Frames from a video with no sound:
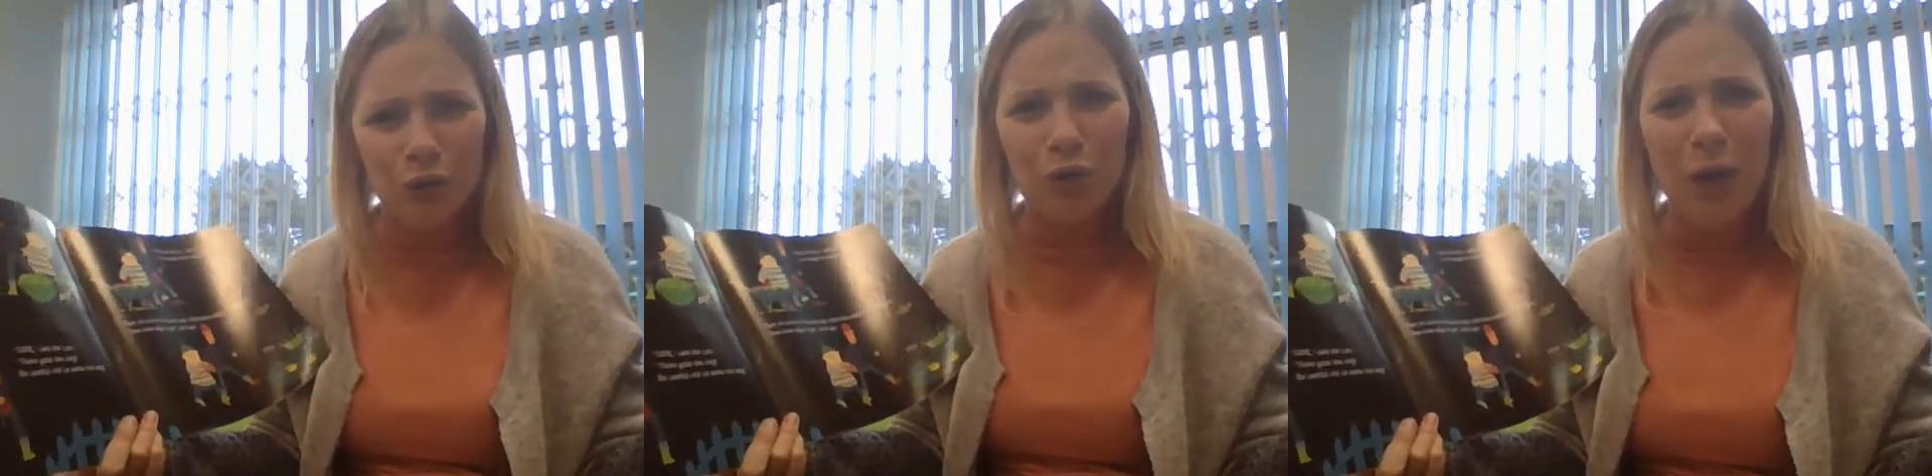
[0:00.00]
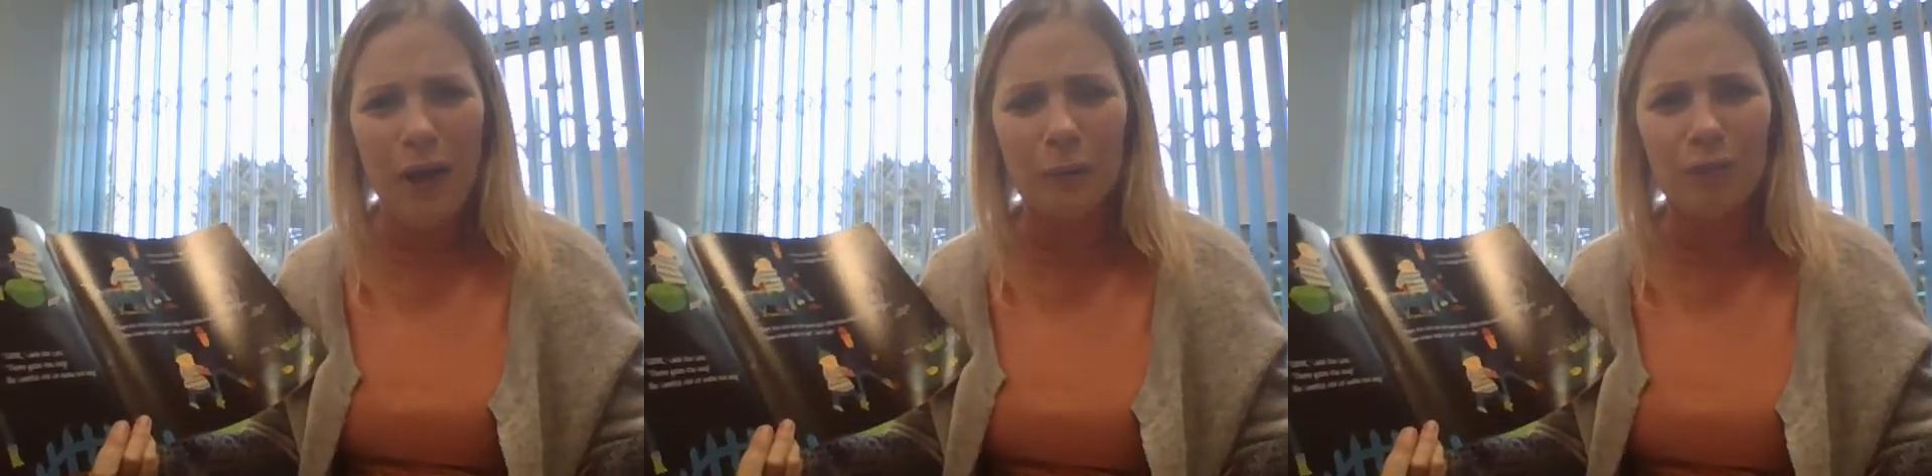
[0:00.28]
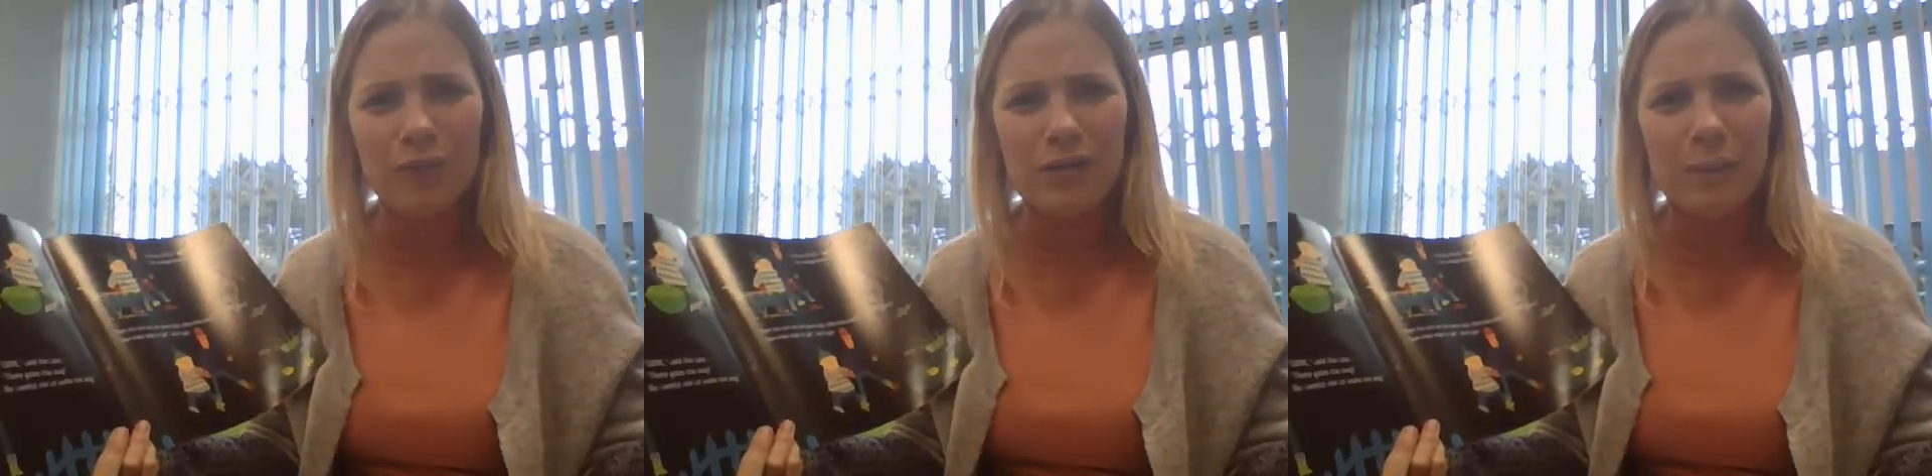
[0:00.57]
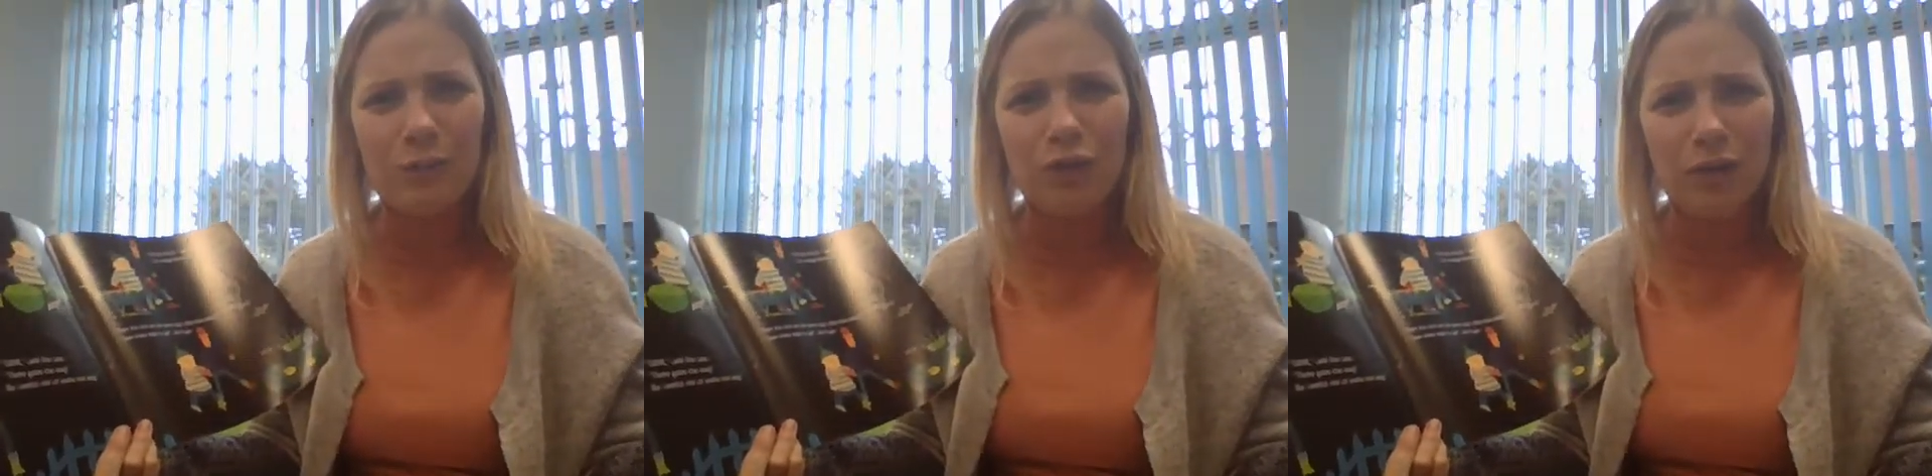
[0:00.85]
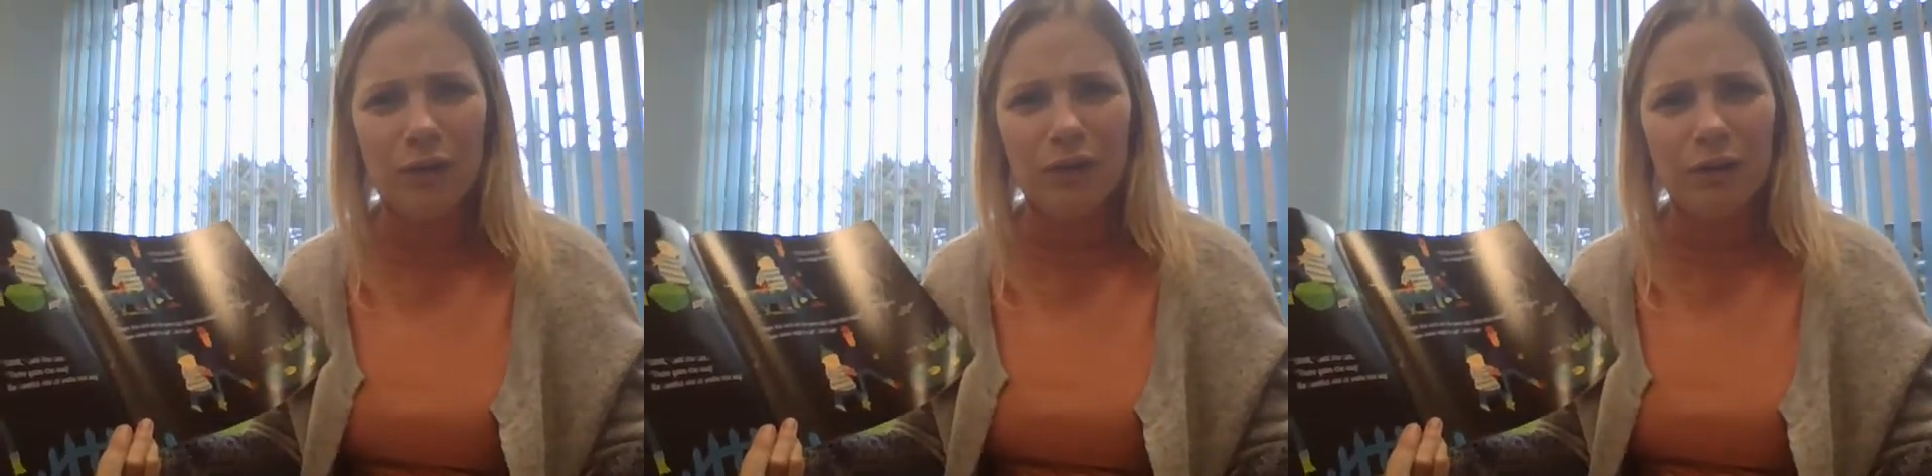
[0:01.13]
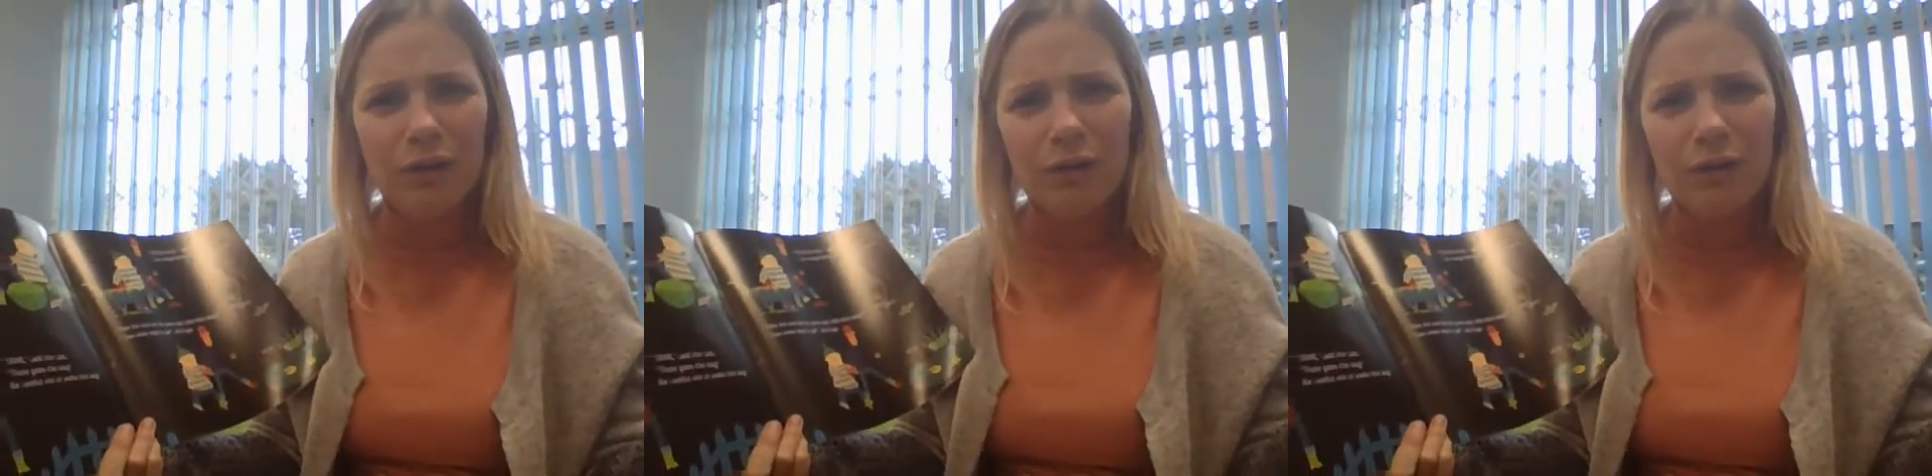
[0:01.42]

you help reception?